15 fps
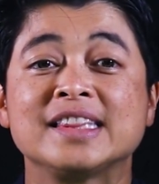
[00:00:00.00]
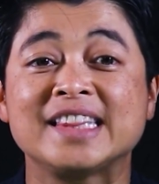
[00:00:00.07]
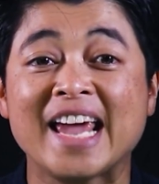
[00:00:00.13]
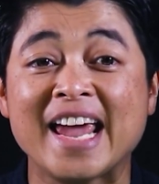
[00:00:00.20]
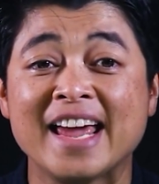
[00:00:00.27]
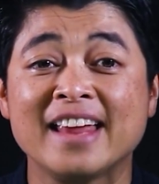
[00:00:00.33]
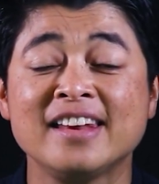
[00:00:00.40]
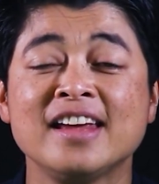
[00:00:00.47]

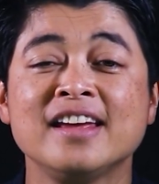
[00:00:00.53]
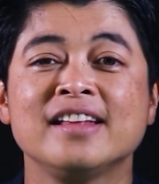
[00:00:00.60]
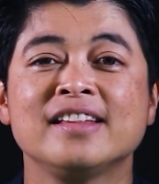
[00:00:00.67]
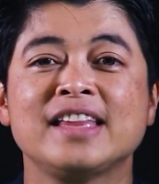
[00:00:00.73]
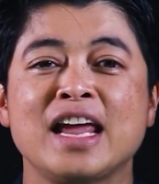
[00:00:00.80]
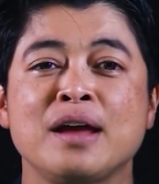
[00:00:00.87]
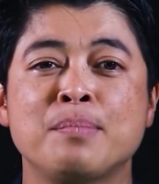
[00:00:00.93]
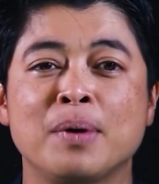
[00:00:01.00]
10
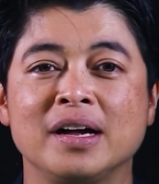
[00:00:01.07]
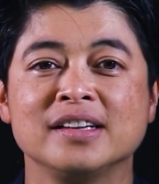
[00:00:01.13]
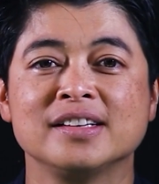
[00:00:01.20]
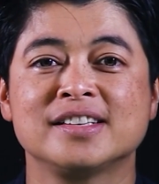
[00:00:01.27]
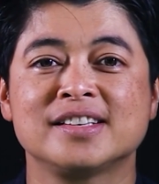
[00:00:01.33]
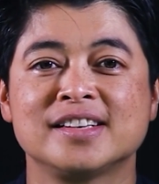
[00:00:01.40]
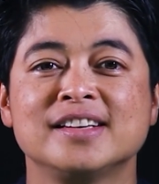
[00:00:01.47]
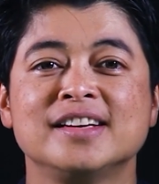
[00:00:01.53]

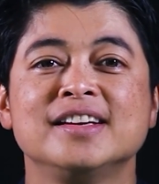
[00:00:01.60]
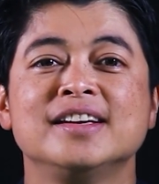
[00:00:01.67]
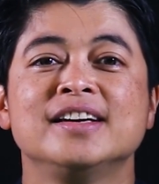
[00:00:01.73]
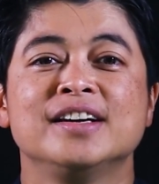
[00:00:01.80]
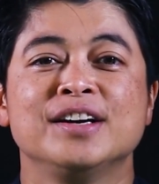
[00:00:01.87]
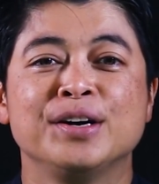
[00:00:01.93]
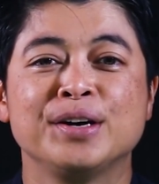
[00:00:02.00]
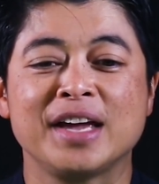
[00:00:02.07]
tables.
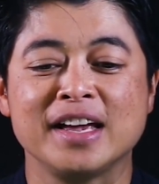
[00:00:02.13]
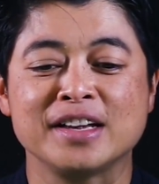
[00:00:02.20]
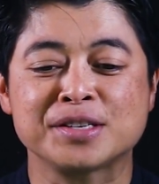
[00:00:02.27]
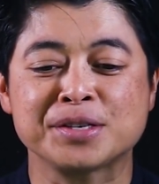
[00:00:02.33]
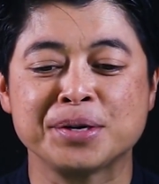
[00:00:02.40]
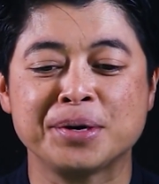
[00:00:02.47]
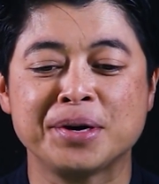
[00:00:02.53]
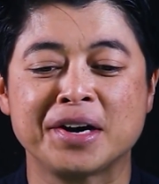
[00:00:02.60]
Okay,
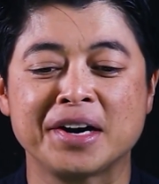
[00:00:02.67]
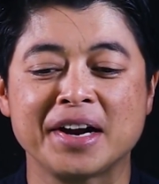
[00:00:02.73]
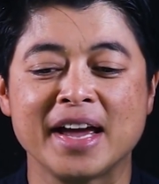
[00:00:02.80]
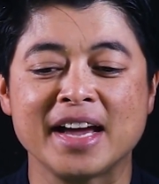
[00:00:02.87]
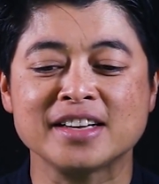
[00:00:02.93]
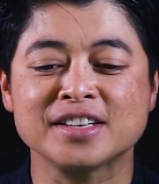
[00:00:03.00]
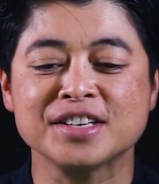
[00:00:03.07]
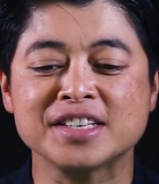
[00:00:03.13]
so our
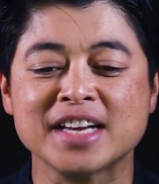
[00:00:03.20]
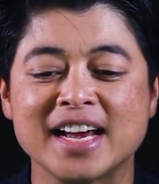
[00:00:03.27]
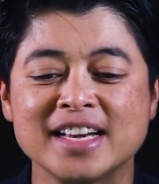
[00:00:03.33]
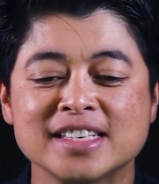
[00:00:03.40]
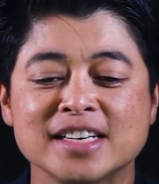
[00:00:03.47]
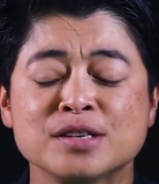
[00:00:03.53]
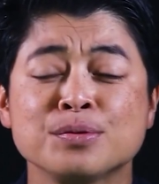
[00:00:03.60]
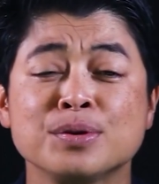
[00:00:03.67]

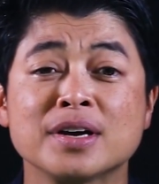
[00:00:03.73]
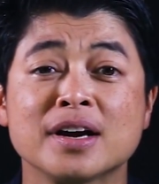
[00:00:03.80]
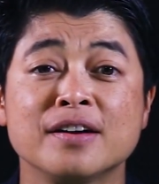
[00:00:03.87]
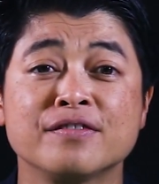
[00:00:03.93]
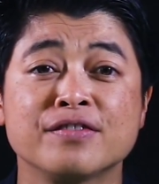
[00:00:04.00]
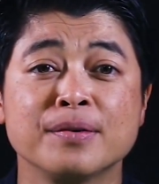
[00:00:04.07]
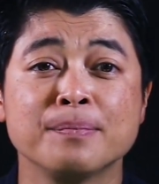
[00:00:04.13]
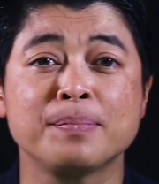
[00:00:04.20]
exercises will
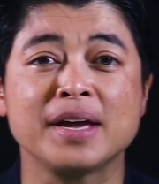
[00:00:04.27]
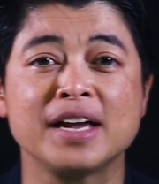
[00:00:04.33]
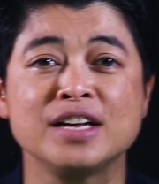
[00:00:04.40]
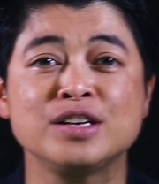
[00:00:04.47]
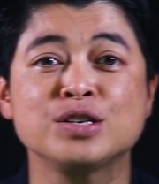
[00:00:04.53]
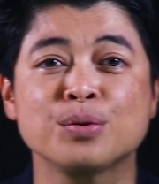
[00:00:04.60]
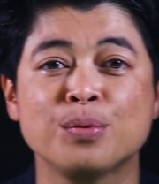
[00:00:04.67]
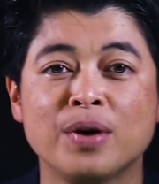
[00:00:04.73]
come from
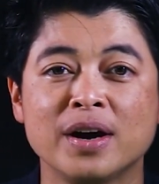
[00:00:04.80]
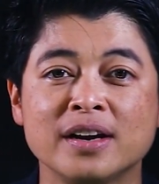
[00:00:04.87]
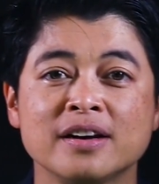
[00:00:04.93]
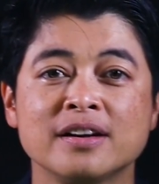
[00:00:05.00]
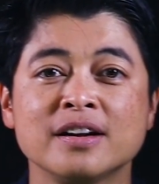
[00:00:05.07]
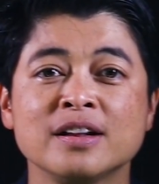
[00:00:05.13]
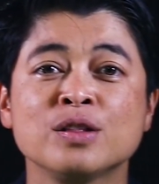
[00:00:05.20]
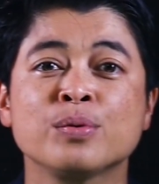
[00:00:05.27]
page
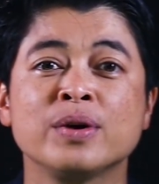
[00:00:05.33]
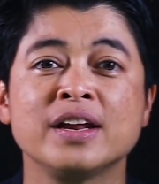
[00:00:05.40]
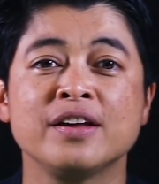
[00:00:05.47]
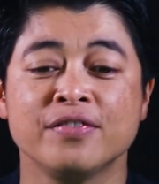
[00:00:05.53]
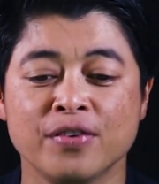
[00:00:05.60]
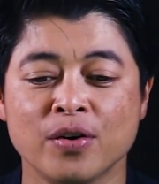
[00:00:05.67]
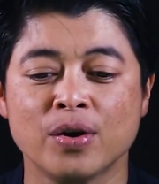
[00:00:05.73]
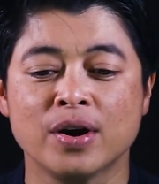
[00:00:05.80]

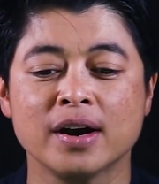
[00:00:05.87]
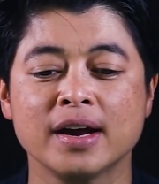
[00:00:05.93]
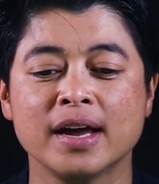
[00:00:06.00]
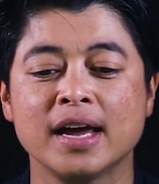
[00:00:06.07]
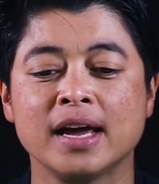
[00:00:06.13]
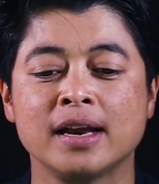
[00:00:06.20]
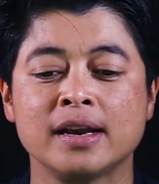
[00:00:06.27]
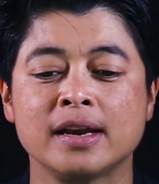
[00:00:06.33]
124
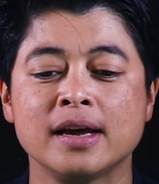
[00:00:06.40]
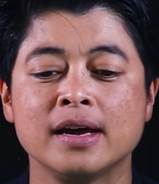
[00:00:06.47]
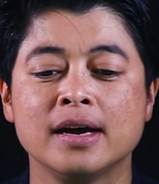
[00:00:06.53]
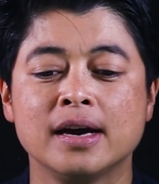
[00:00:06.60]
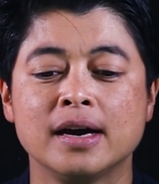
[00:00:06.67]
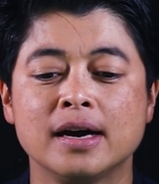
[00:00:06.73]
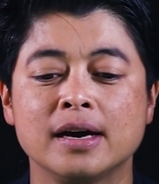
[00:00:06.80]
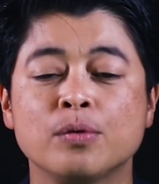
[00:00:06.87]
and
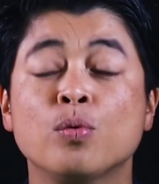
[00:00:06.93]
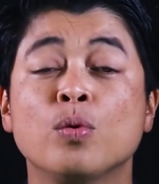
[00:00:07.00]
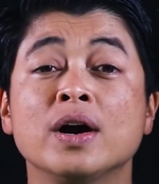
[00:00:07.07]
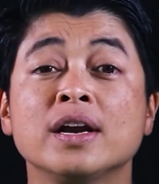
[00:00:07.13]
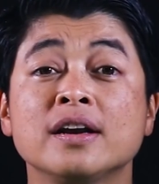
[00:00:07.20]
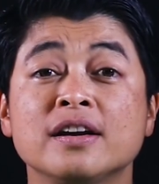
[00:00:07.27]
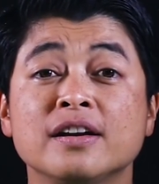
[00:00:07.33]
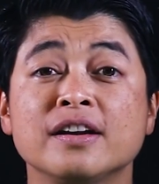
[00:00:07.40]

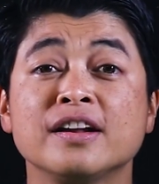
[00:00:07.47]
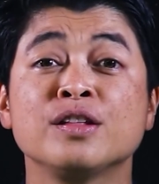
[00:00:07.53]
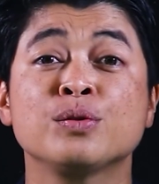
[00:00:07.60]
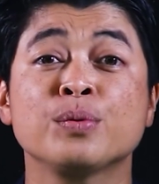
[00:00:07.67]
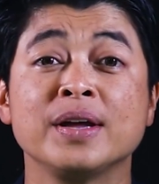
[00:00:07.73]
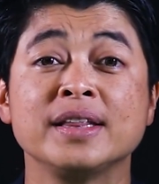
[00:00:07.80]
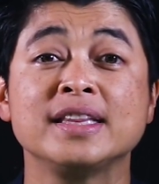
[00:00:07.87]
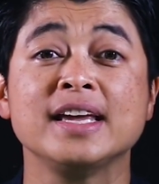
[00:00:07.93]

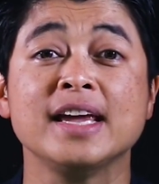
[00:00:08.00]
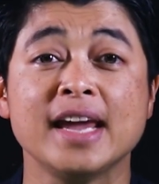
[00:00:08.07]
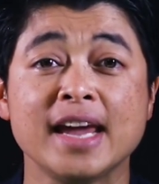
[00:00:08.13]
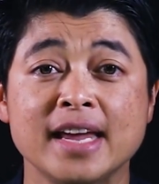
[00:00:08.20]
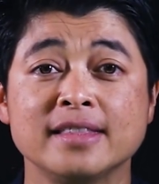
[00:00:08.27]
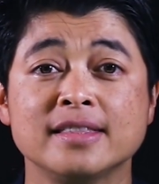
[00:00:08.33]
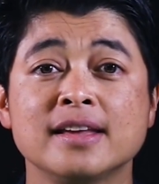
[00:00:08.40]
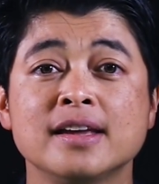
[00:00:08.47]

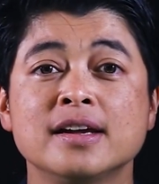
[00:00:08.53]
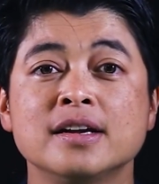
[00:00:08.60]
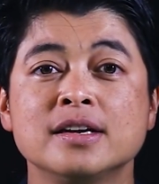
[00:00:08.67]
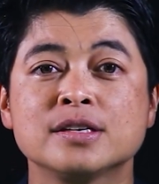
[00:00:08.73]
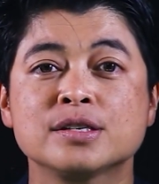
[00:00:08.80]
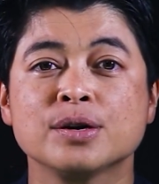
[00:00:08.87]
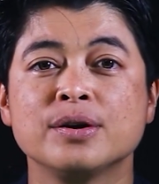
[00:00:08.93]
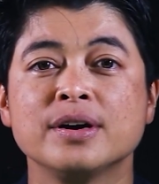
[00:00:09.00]
128.
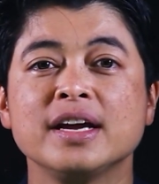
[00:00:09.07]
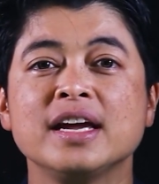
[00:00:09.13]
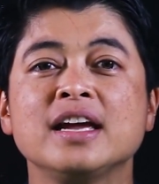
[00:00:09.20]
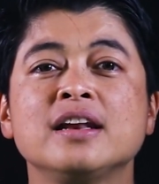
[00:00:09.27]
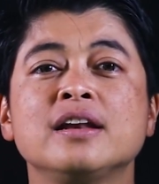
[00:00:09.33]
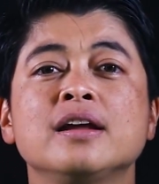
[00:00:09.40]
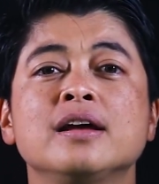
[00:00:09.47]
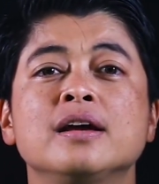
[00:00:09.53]
So
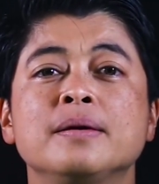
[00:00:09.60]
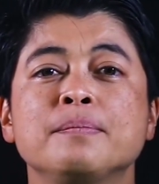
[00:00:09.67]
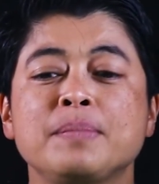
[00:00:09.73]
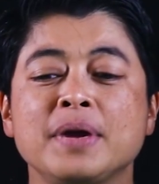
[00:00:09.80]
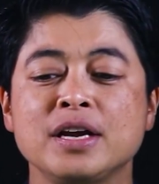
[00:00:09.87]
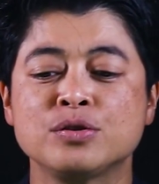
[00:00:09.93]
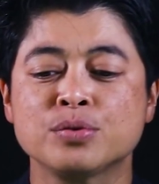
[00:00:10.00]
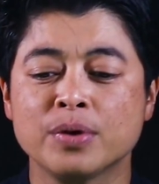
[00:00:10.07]
in
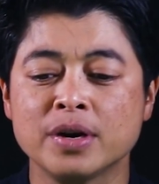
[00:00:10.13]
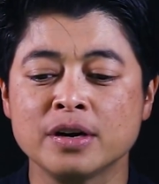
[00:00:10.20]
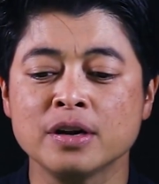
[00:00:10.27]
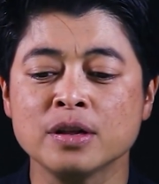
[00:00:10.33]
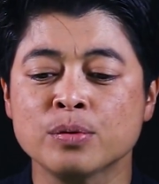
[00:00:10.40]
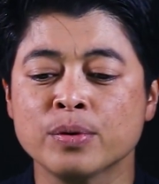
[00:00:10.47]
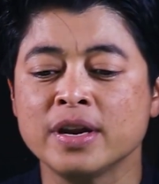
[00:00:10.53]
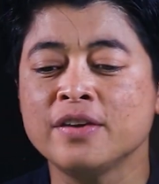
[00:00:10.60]
page
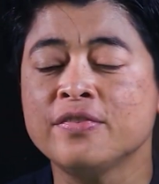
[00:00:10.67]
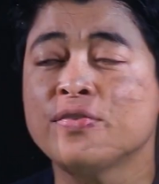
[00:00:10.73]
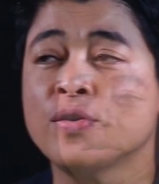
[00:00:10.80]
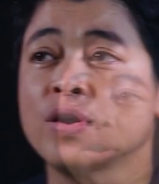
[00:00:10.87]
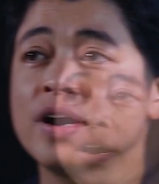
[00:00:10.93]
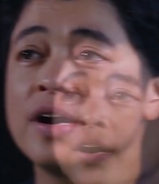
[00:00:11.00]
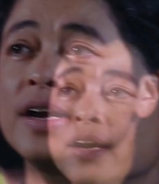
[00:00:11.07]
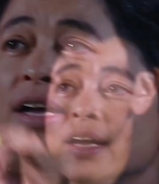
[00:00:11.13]

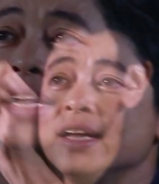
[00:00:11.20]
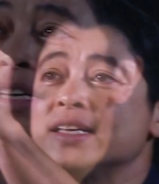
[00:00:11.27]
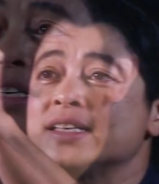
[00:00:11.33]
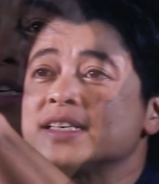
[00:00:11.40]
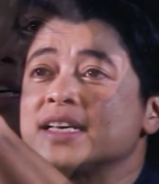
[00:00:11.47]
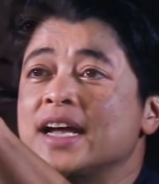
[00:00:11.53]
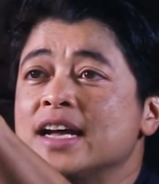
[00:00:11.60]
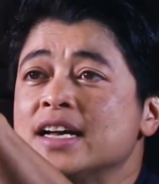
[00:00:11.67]
124, it
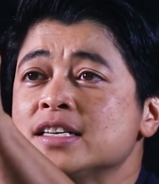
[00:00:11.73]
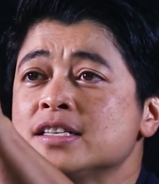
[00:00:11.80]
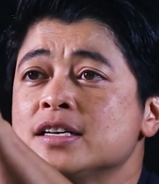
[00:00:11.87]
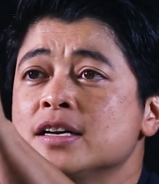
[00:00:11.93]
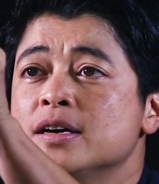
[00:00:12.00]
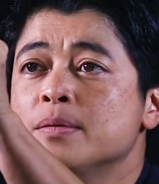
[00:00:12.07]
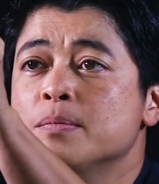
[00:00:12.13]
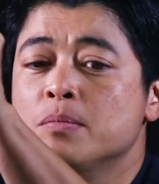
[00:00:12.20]

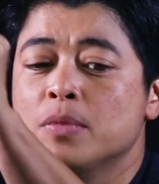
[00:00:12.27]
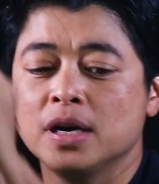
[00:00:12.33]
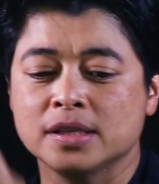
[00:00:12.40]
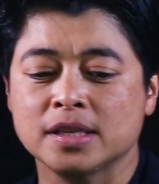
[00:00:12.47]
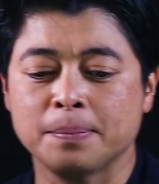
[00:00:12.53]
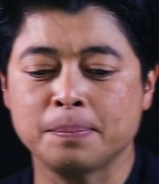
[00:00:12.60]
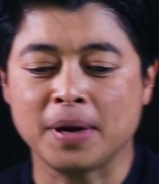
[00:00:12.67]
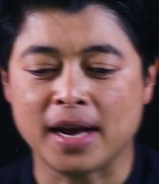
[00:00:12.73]
says
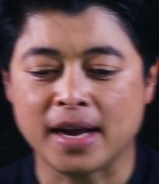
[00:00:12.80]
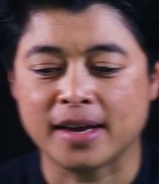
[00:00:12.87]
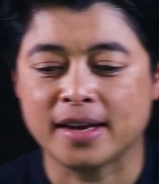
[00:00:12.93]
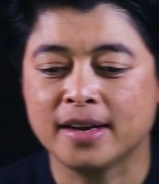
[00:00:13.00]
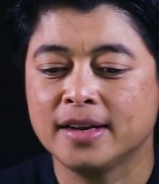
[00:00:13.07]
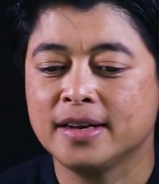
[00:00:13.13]
multiply.